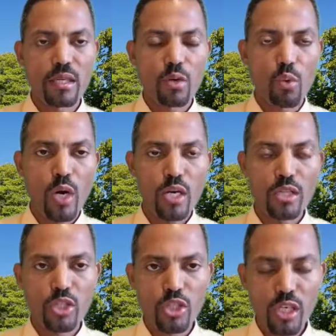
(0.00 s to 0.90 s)
We are the
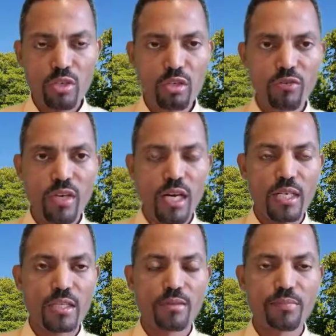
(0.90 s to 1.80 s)
children of God.
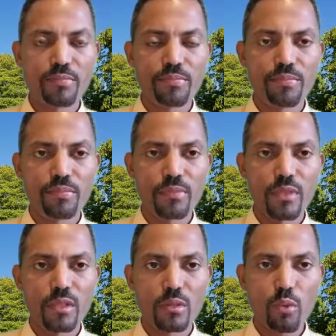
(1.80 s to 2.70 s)

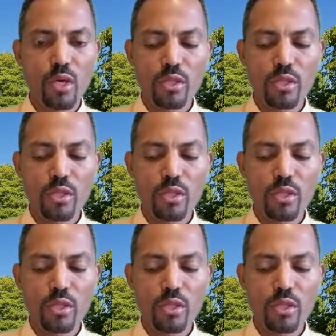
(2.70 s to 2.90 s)
We are the